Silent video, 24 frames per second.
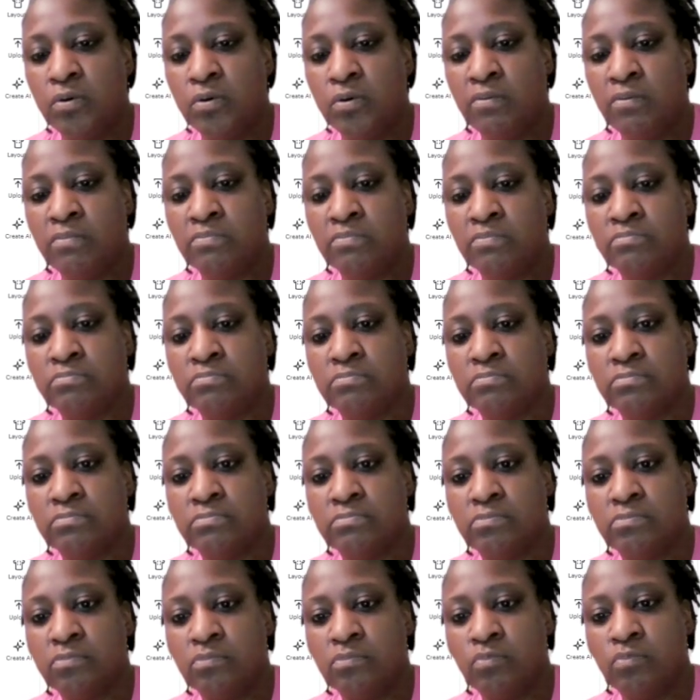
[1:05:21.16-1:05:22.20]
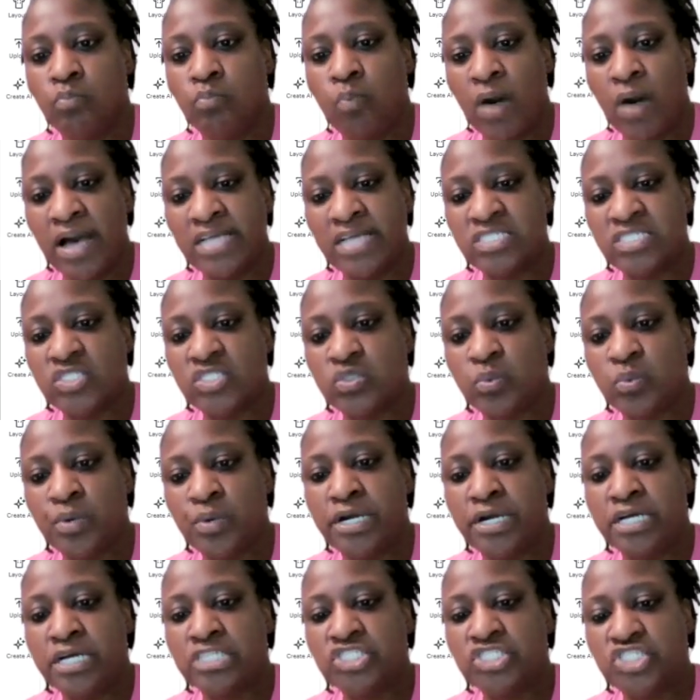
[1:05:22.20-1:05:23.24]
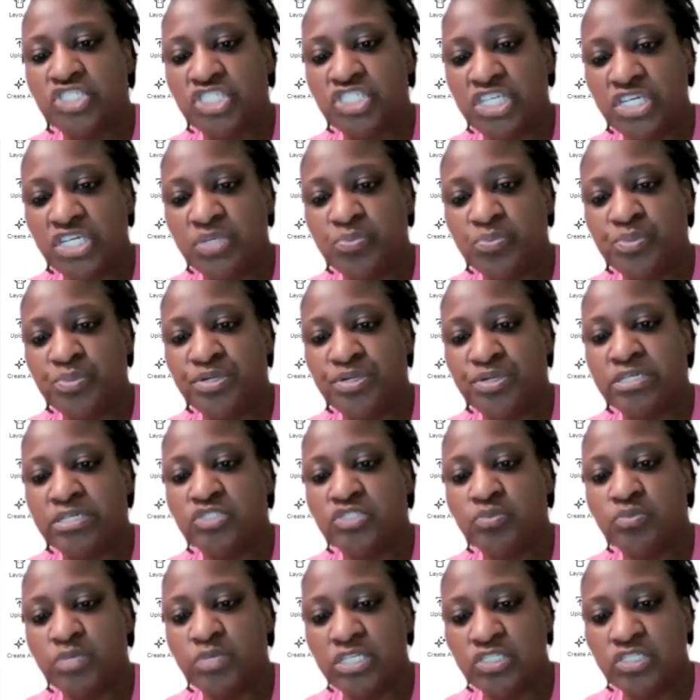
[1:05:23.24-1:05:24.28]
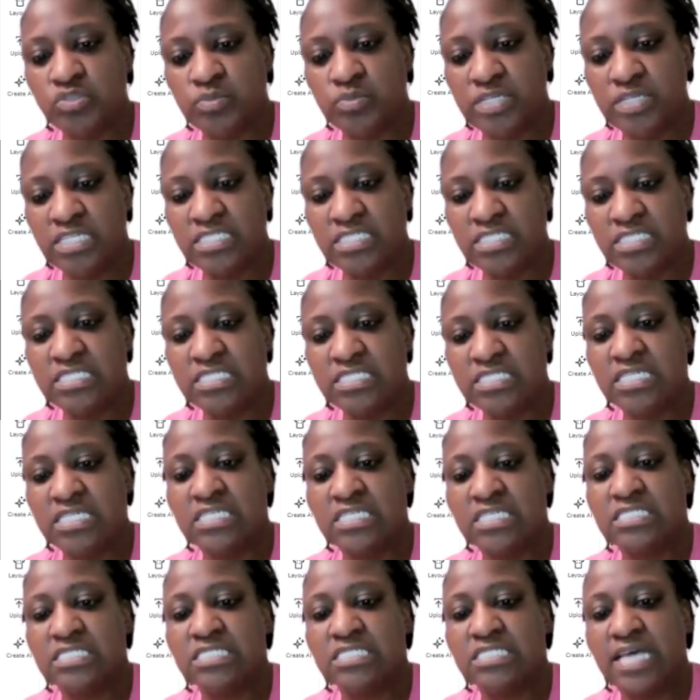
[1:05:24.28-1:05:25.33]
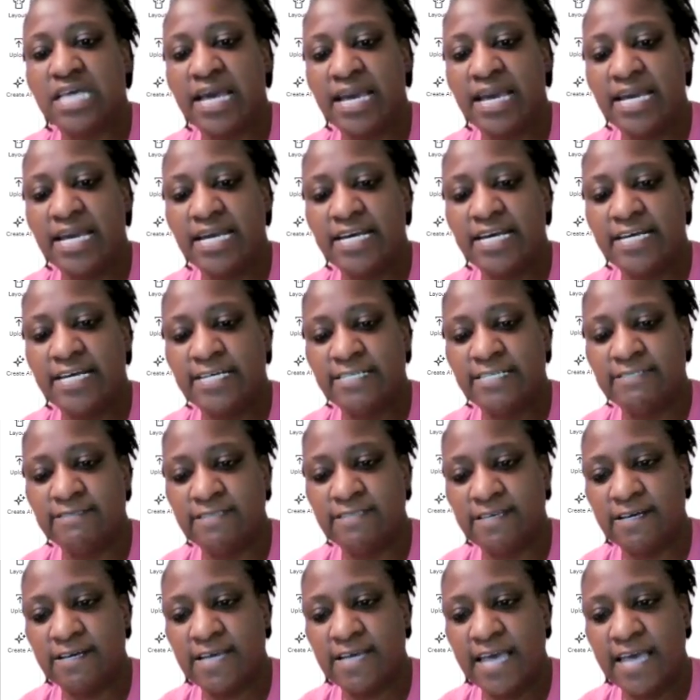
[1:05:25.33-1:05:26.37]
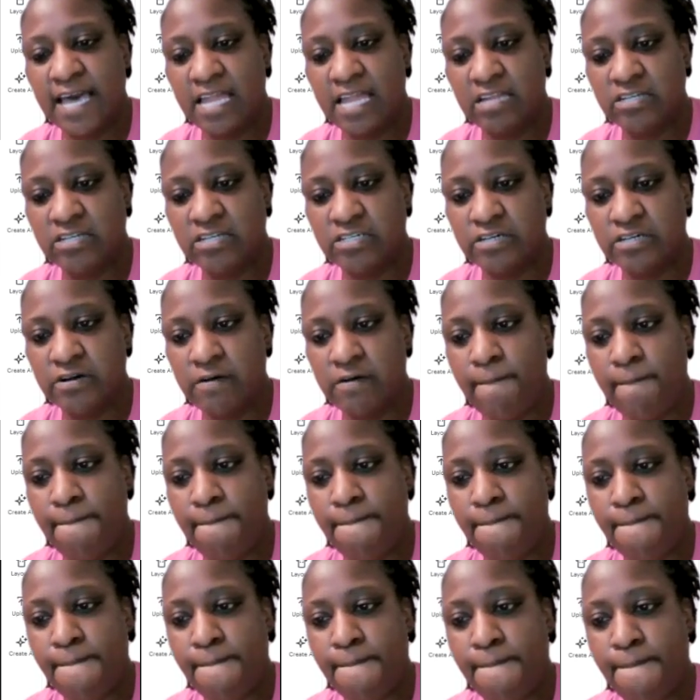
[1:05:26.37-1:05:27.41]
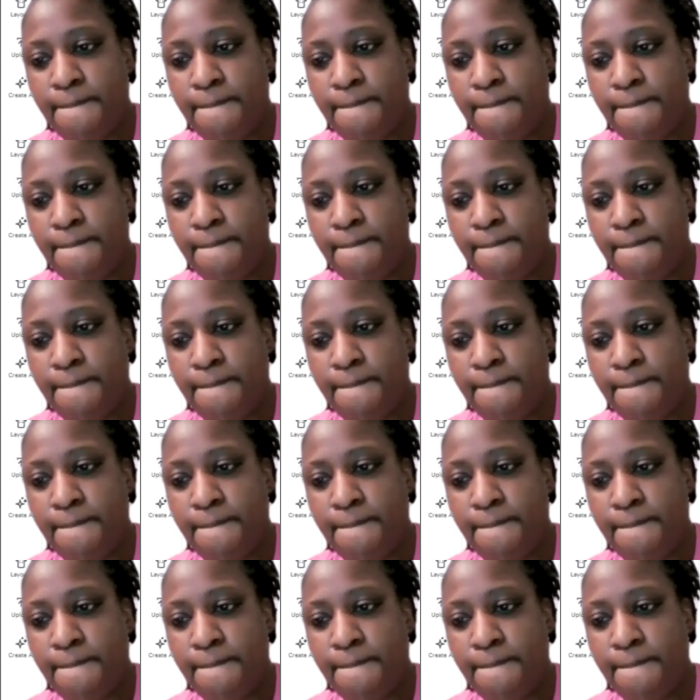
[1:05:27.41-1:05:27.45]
the white square January 2026 and the calendar.